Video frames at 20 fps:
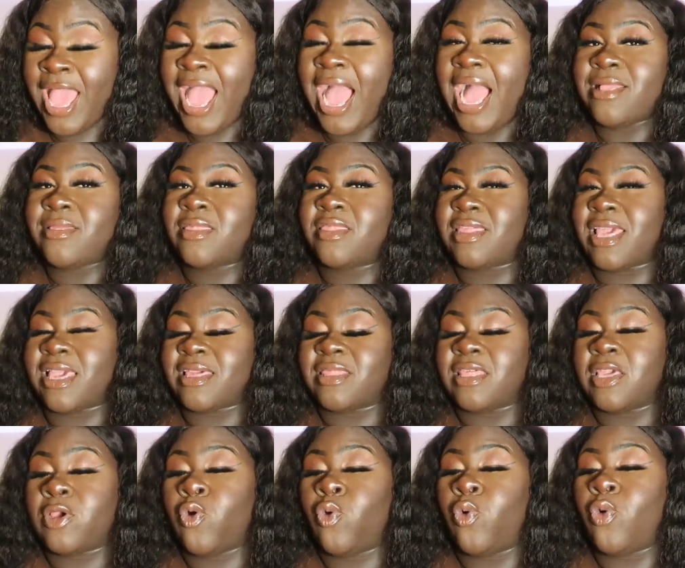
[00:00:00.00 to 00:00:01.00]
And
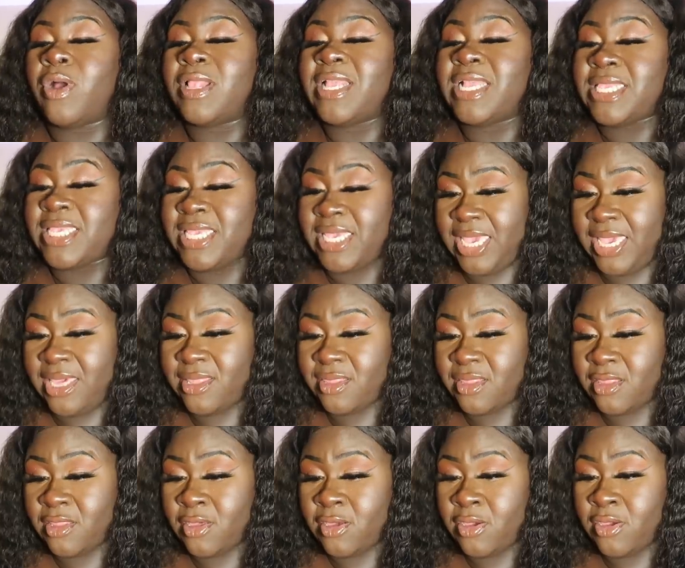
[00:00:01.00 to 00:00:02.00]
sexy
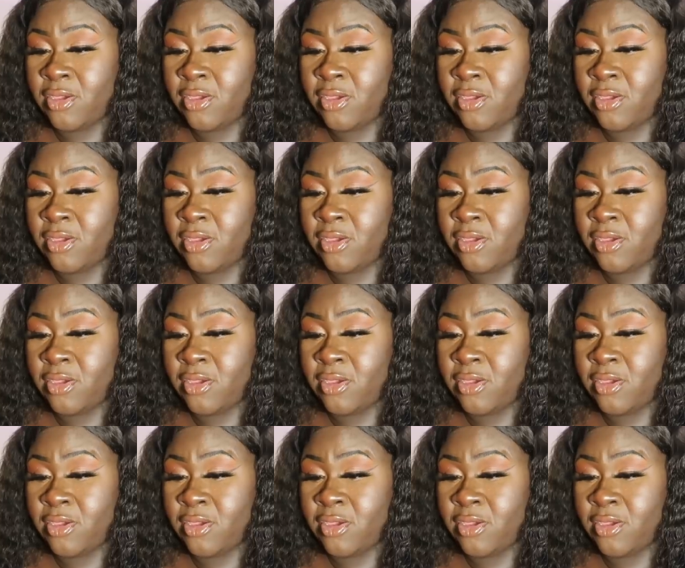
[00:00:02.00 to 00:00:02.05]
qualities,